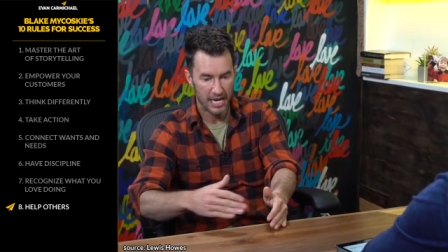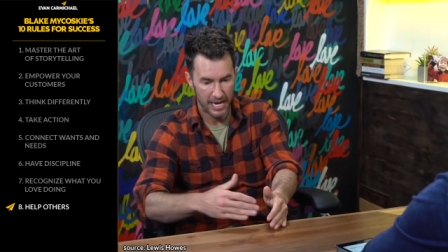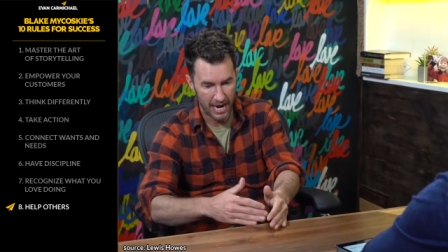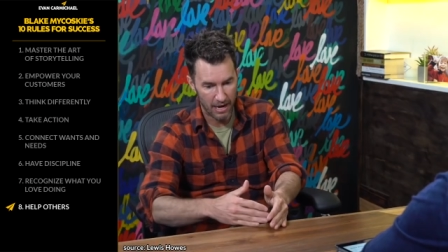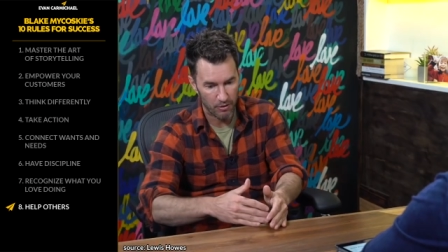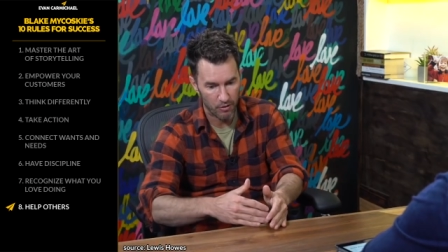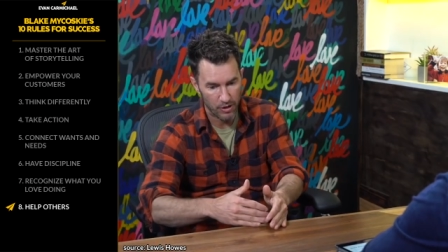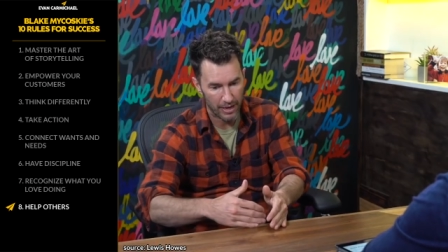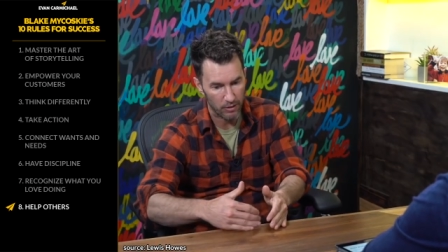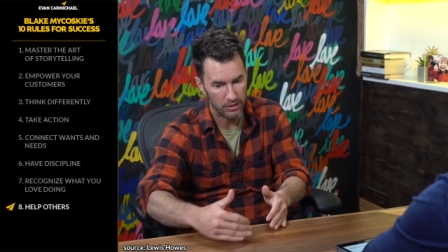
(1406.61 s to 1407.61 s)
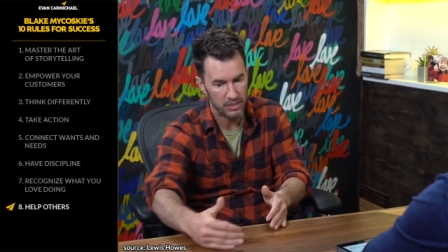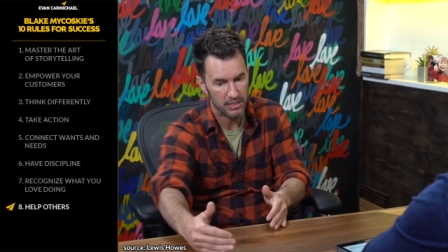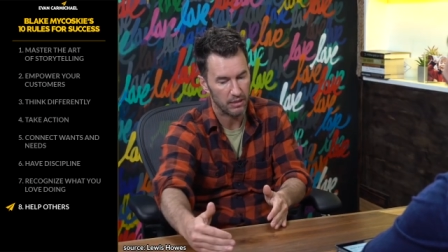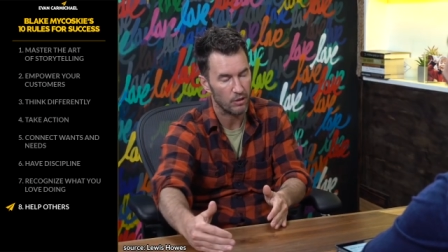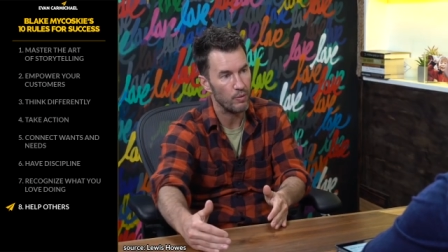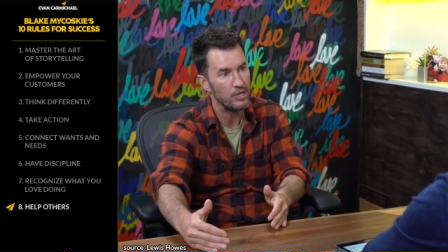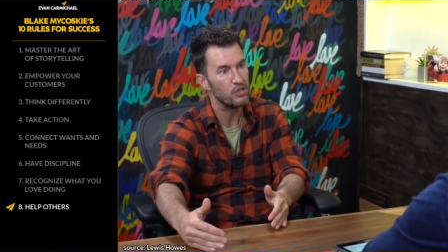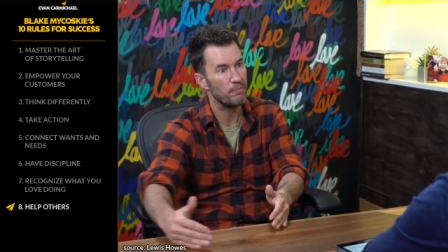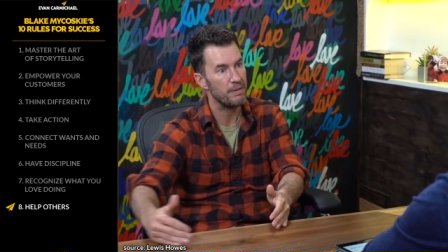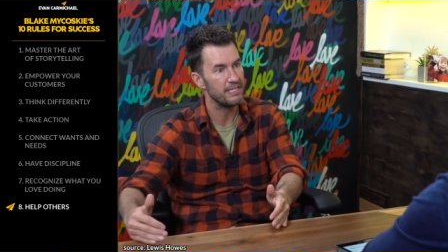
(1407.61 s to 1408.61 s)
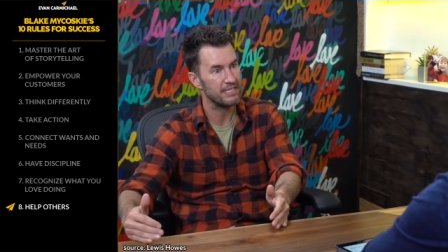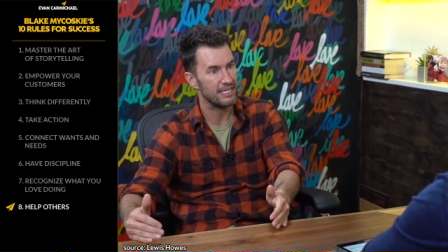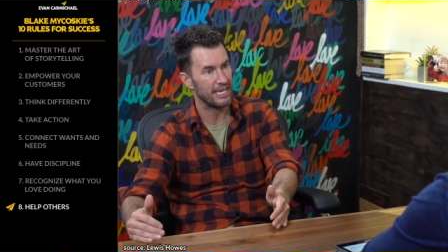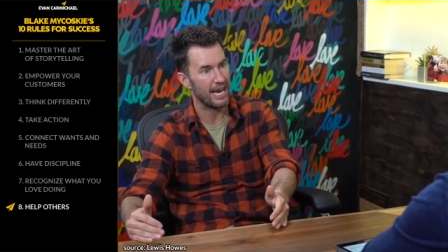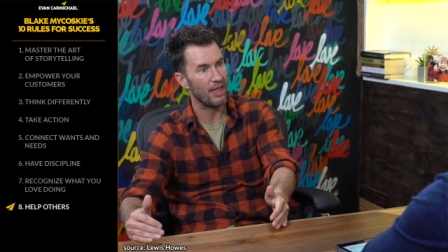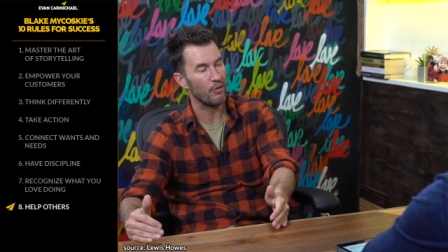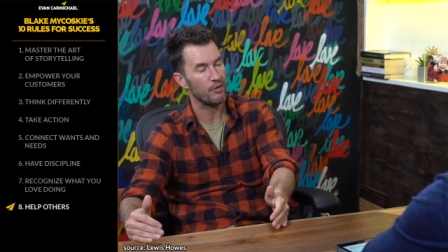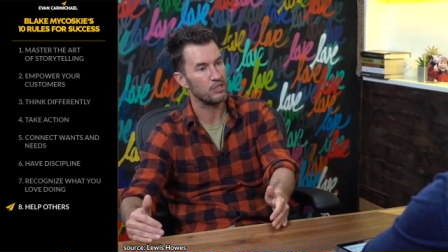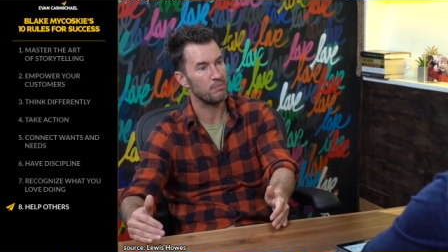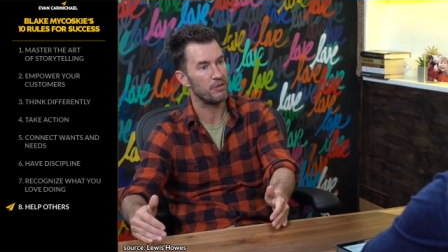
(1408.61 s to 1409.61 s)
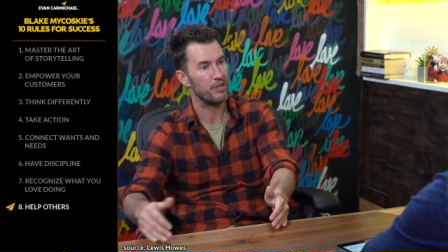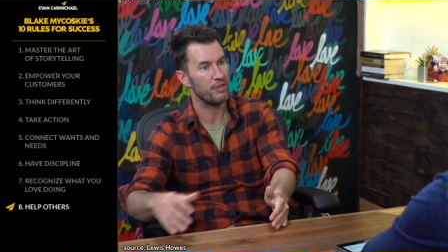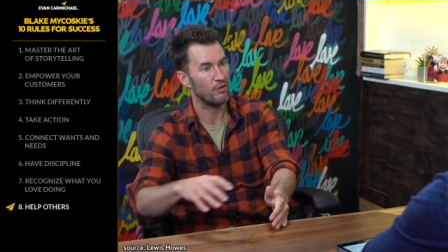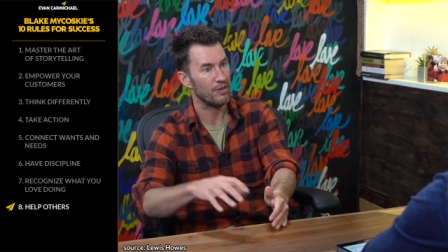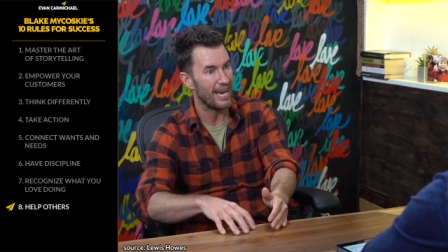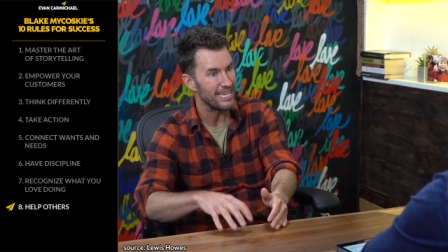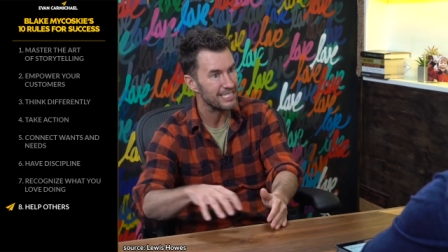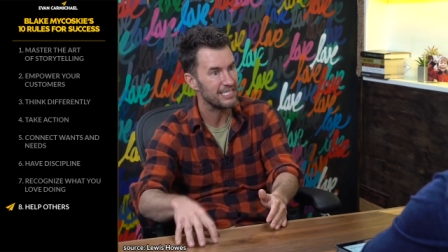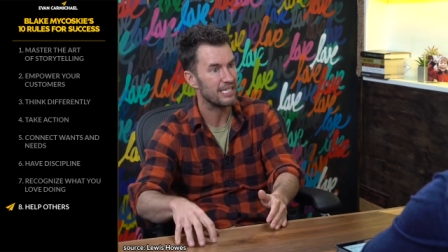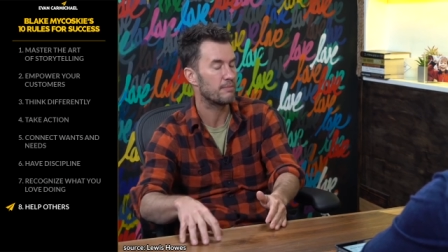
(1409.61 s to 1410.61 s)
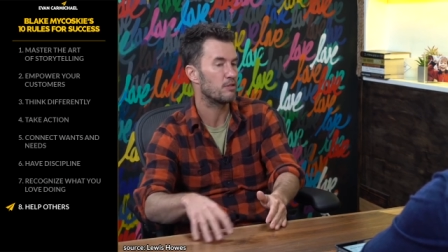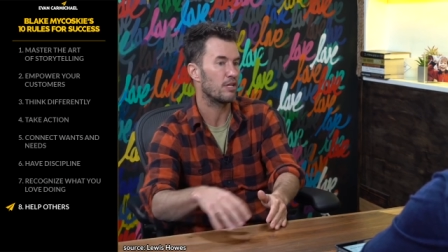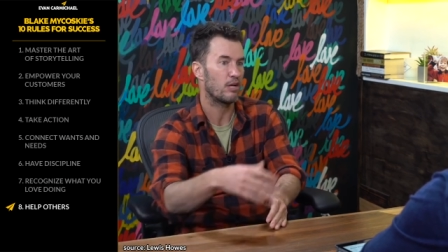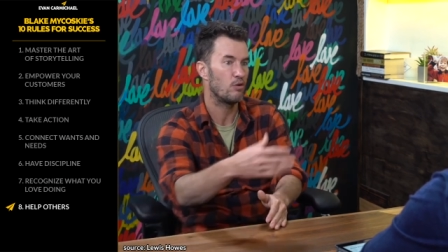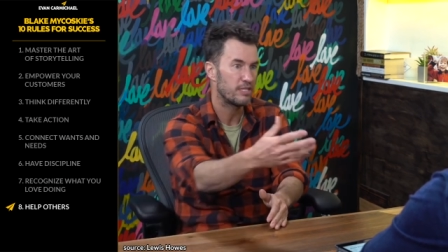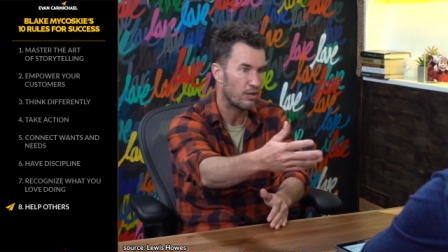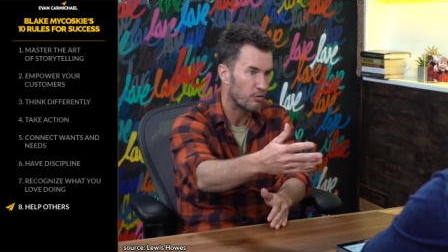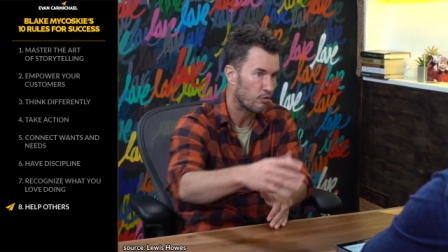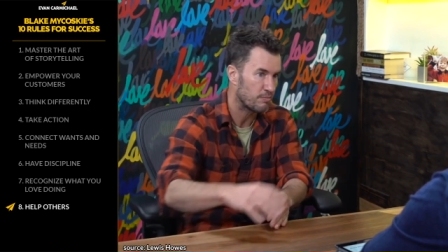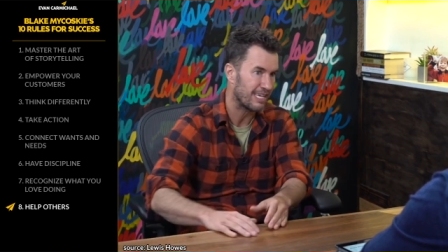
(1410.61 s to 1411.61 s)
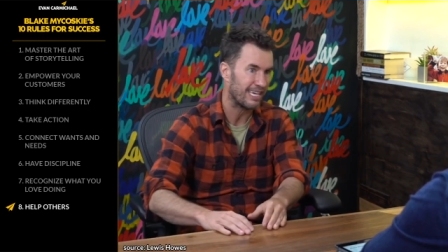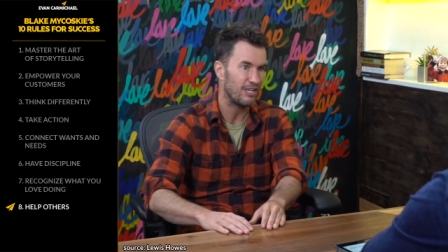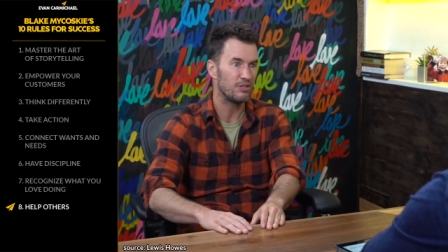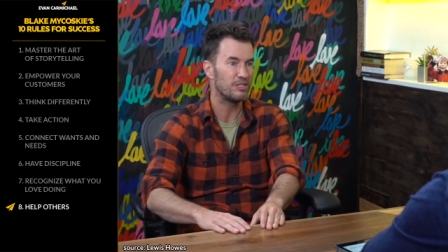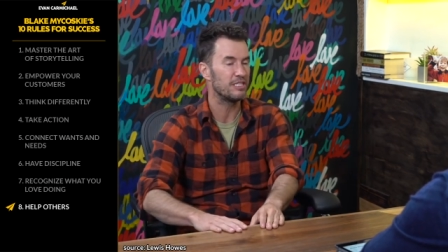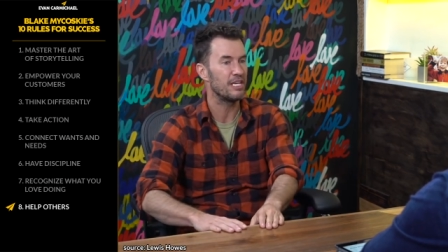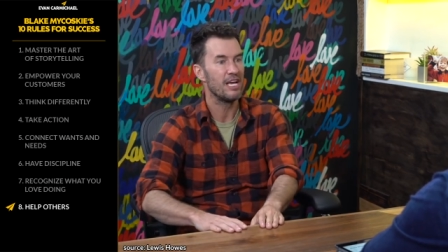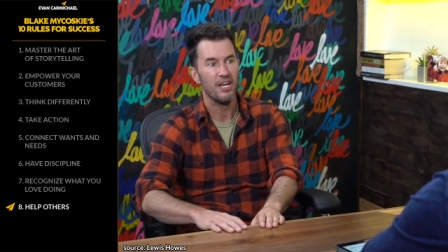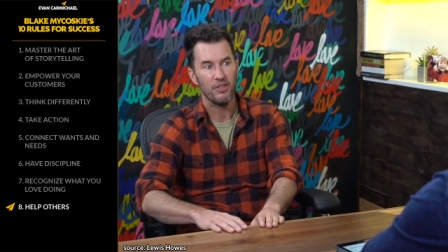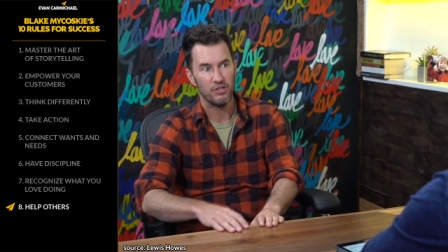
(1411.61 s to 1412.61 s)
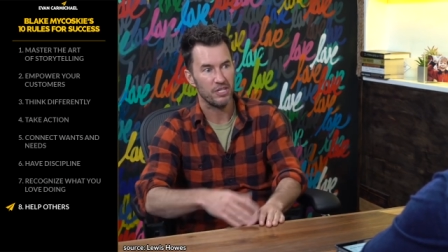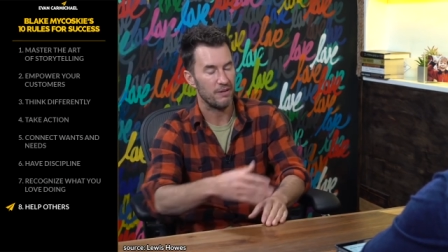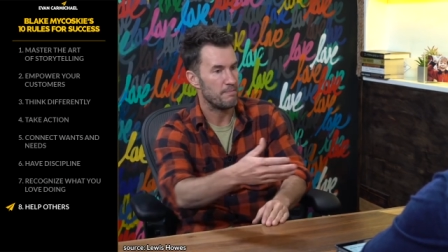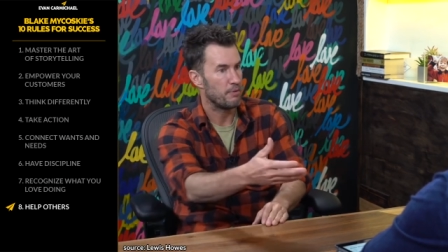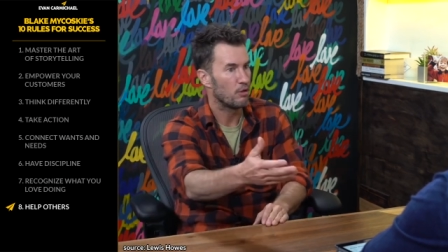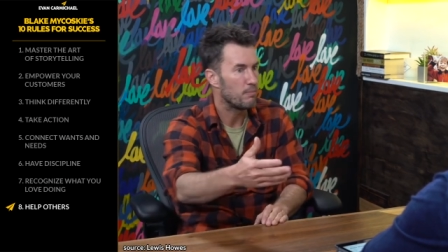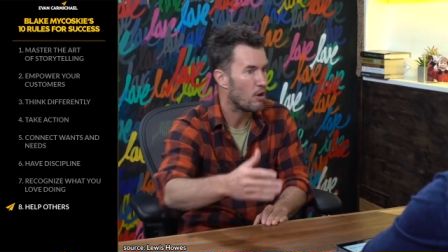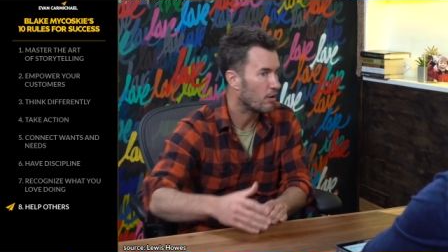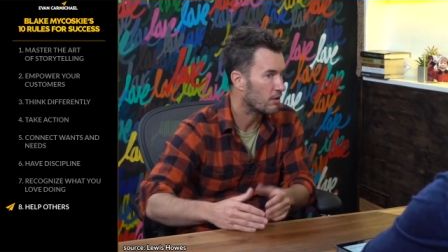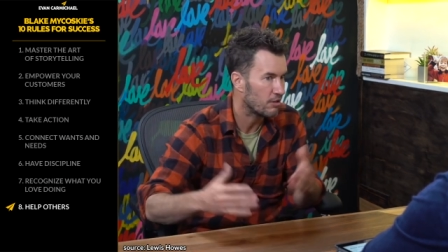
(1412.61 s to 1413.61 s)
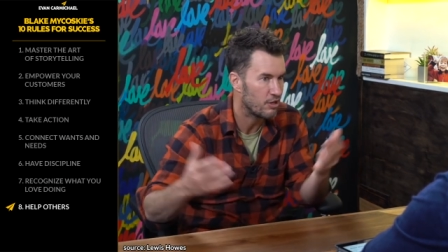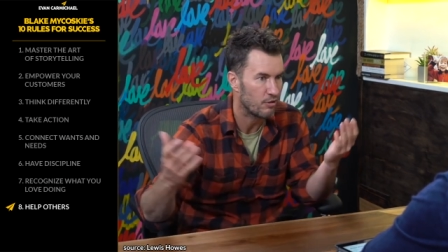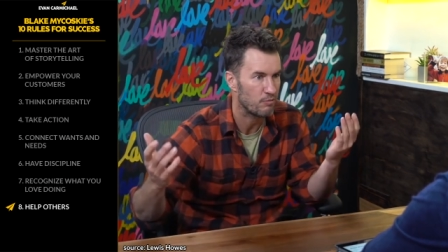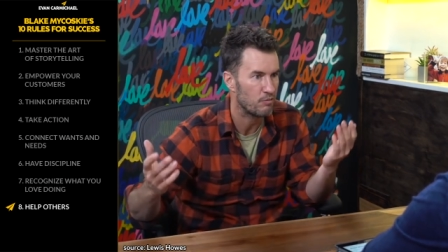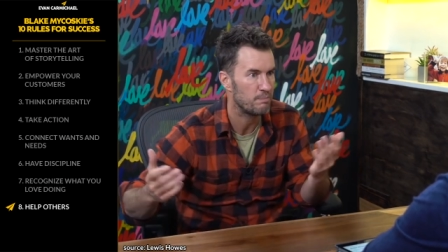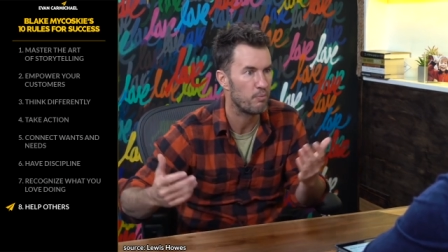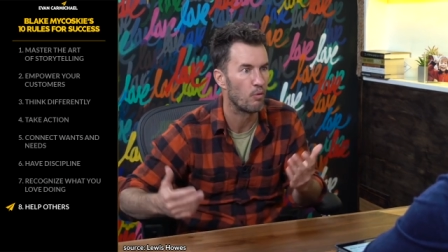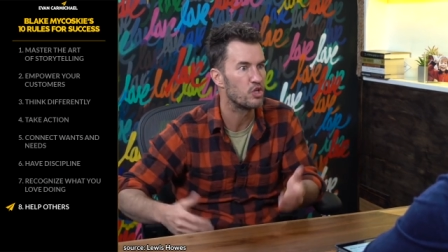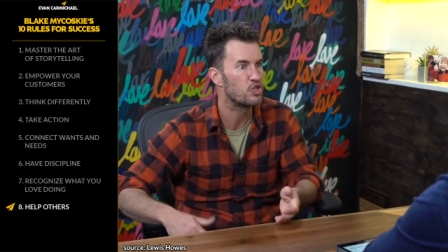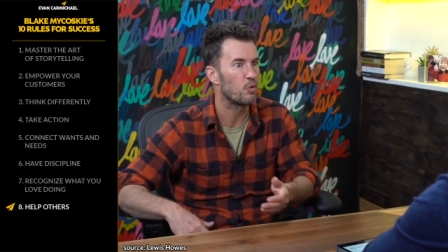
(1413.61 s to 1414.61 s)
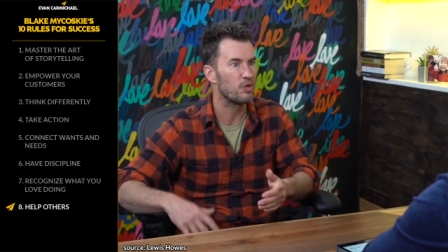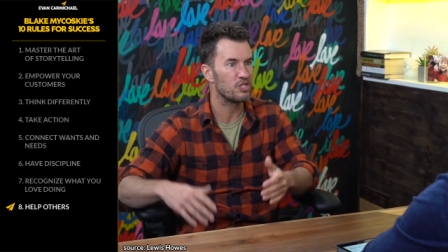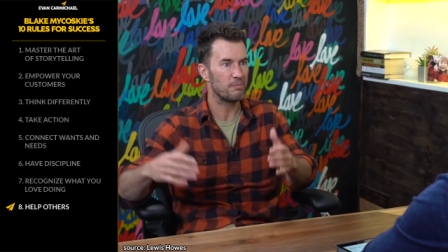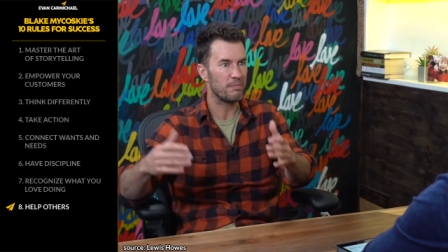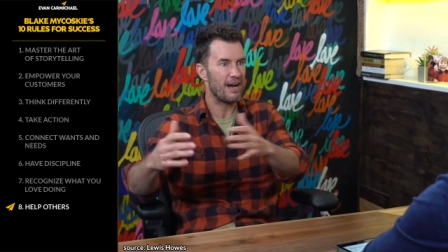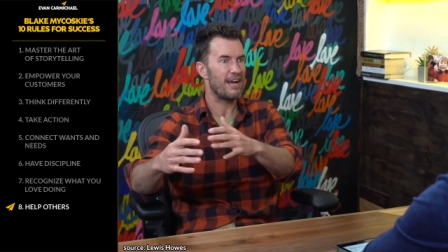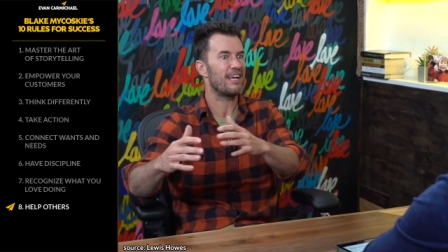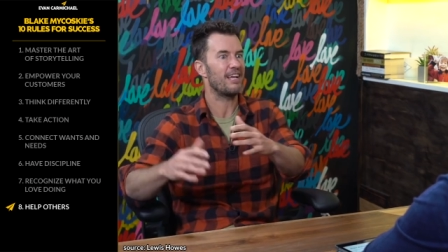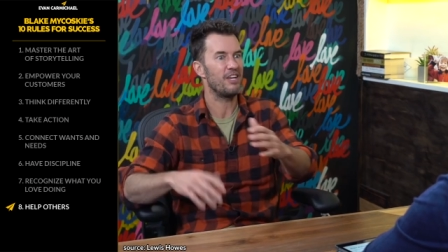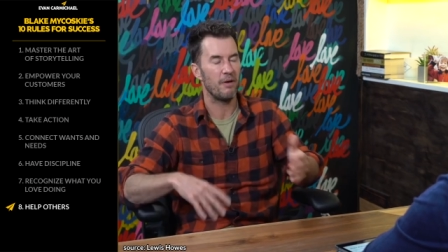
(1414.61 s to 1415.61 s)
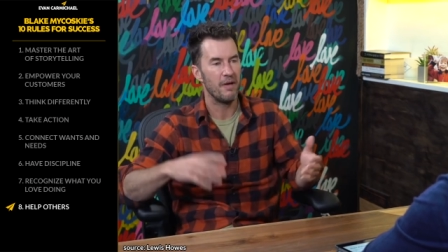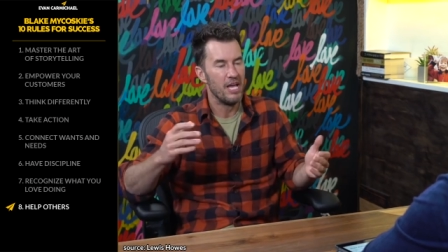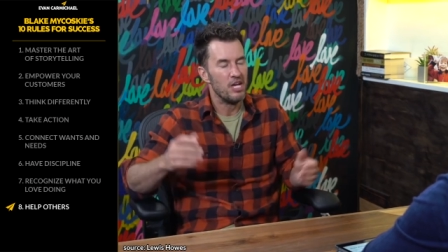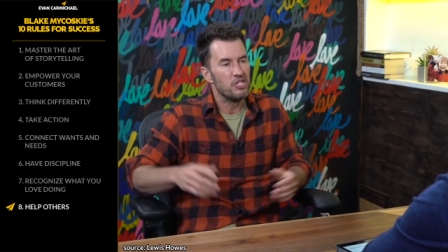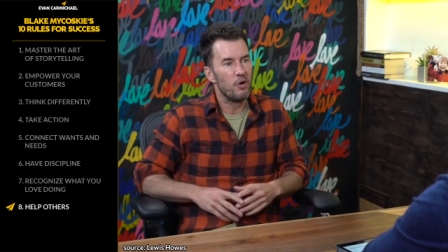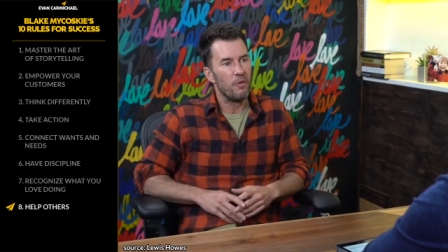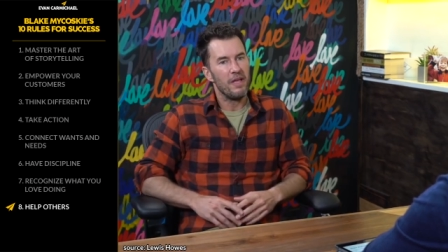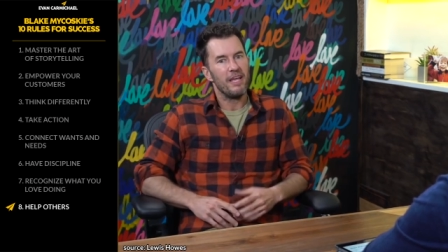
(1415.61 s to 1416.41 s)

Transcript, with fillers: now they're not only selling original pieces in galleries but then they're licensing them to like hotel groups like hilton there's billabong you know board shorts are buying you know so